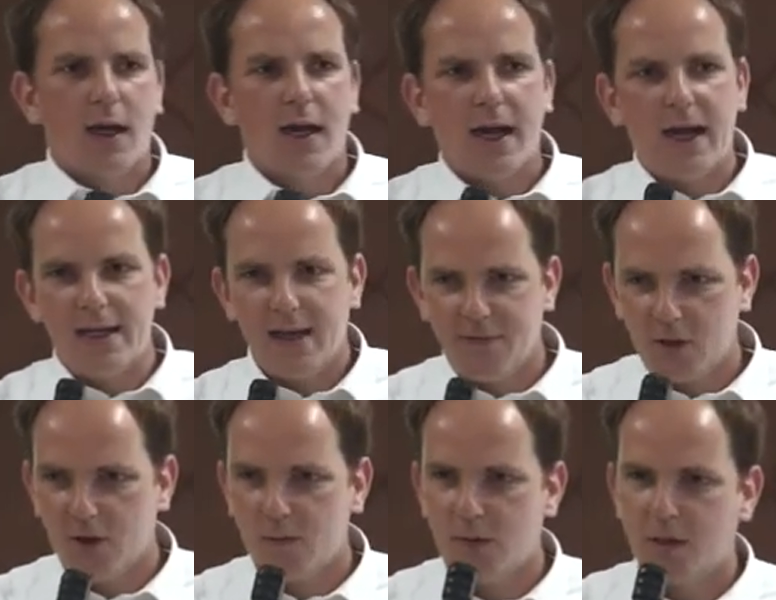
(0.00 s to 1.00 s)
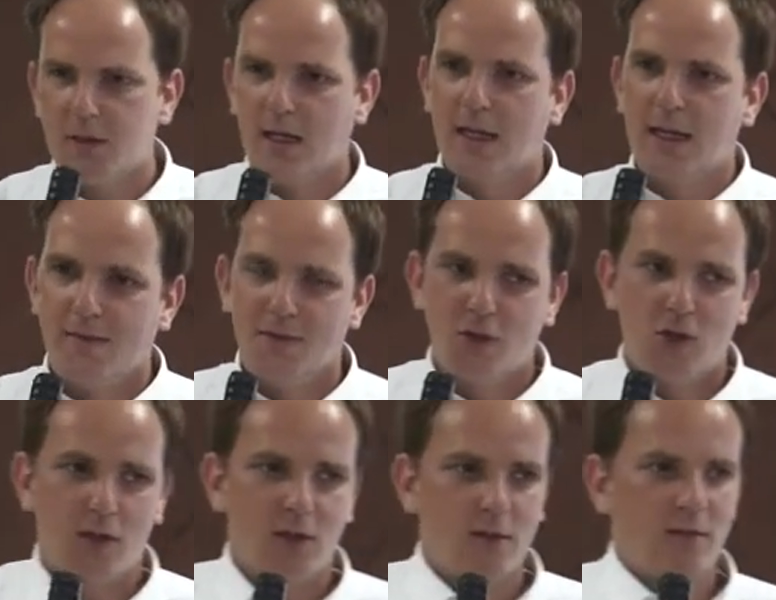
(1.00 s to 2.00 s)
I love compost, I love
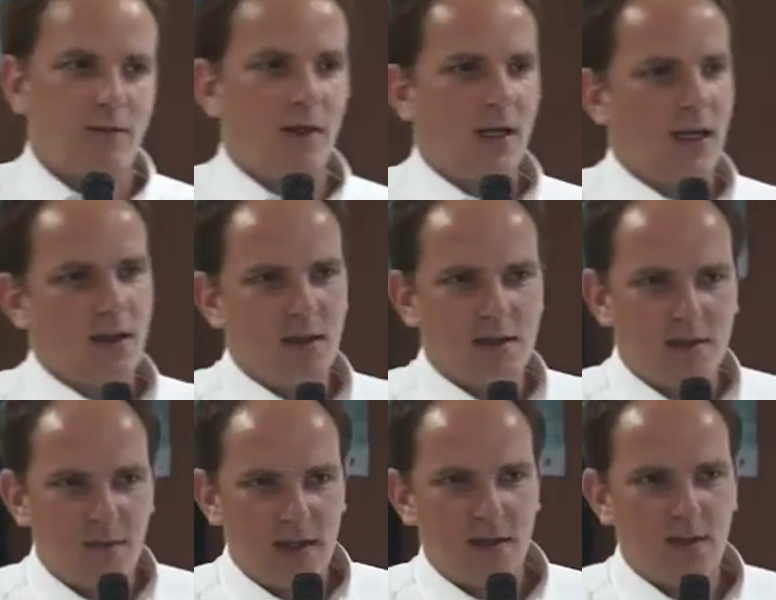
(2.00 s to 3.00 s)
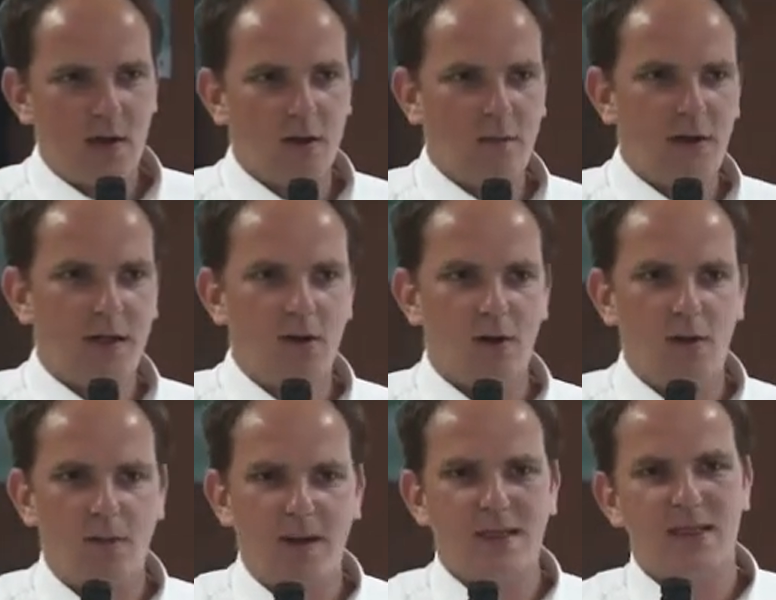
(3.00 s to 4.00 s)
soil, and it's the best thing on planet
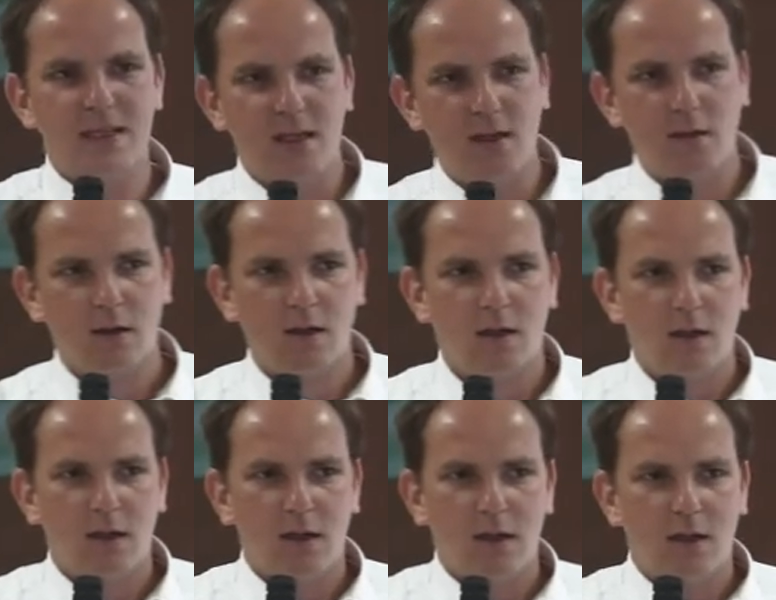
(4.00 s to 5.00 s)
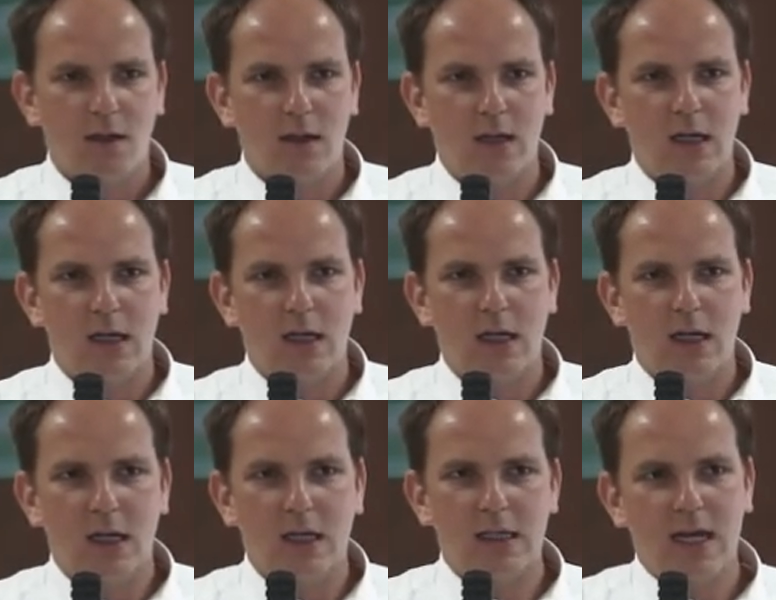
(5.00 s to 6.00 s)
Earth, but still,
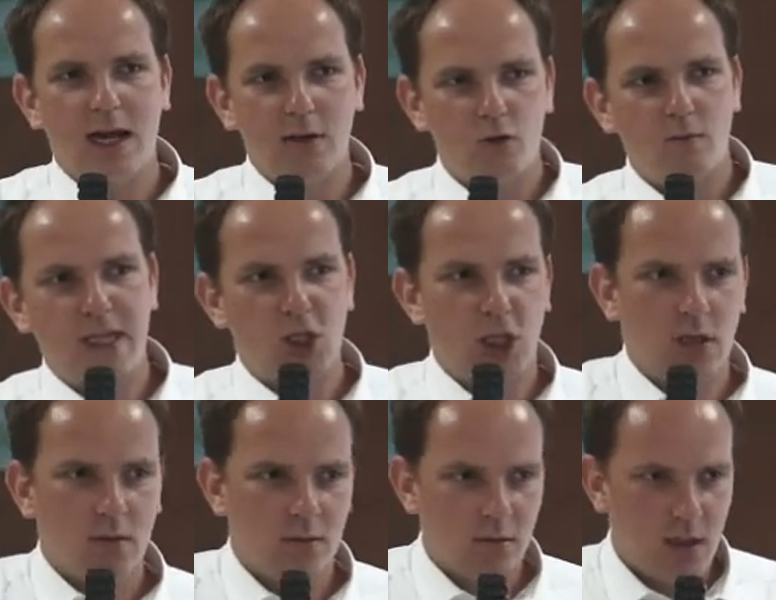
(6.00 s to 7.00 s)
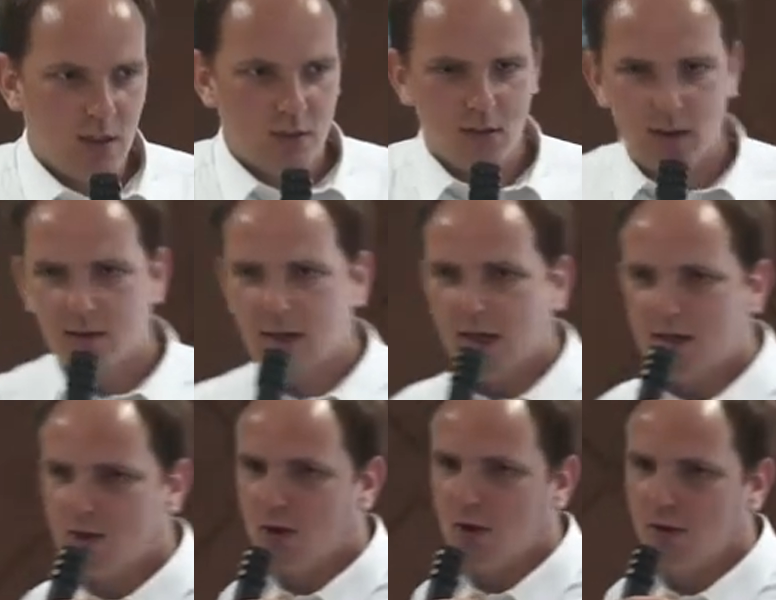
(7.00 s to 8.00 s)
it can't do magic. Yeah, so there
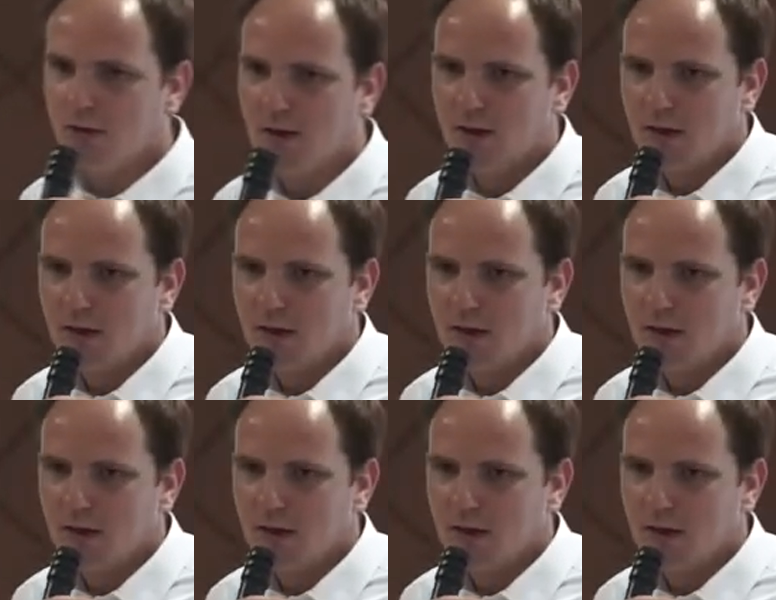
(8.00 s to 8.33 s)
is no.